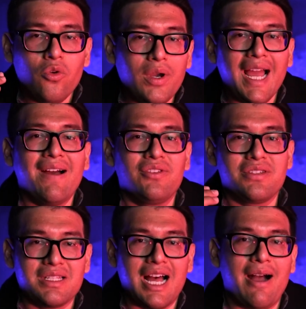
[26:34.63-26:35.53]
We have to
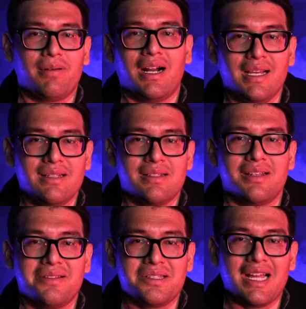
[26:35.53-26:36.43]
stop,
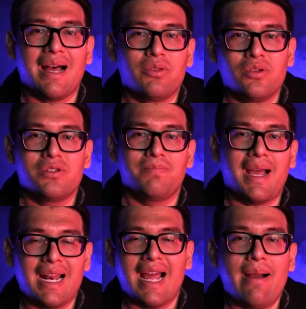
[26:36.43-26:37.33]
guys. Stop those
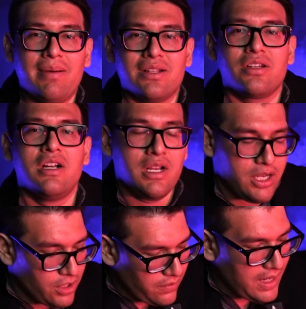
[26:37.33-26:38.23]
bad habits.
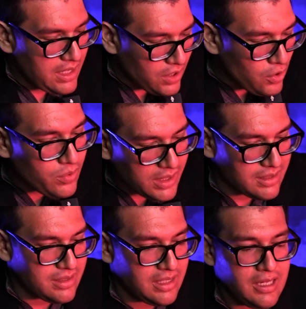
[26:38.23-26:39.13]
Create new
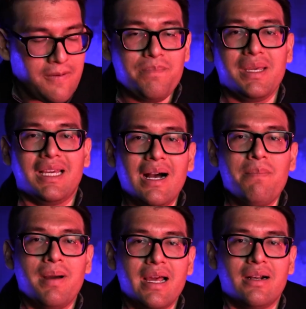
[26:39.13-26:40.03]
ones.
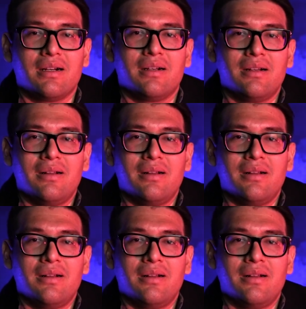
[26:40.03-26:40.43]
Become better.